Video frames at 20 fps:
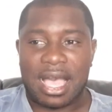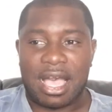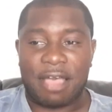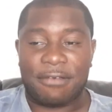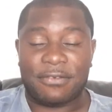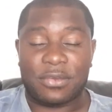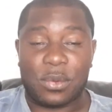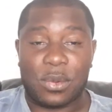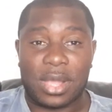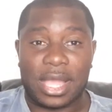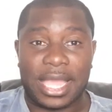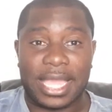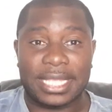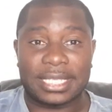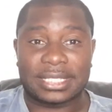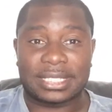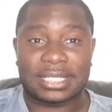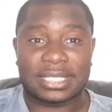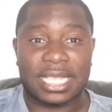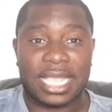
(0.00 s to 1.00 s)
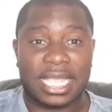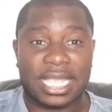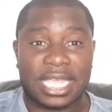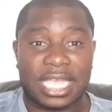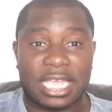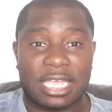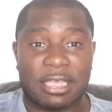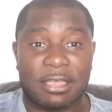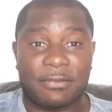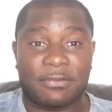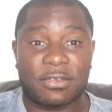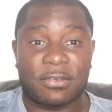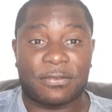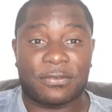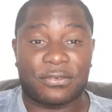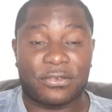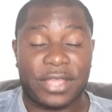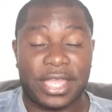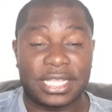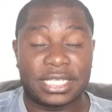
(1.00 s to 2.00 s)
Otherwise, take care of your
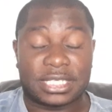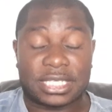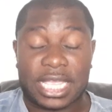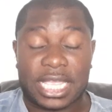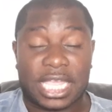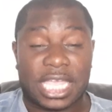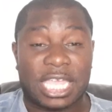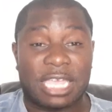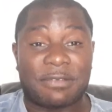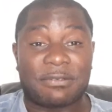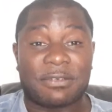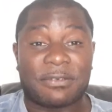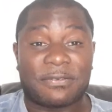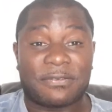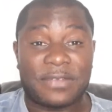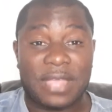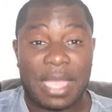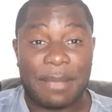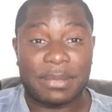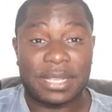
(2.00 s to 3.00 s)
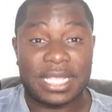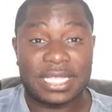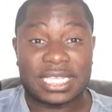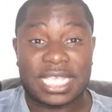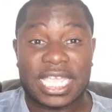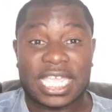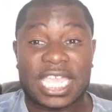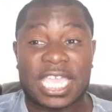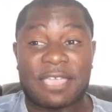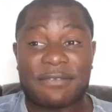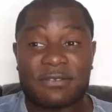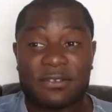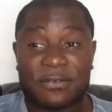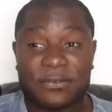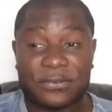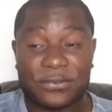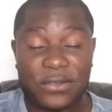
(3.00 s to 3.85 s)
friends, take care of your family, take care of your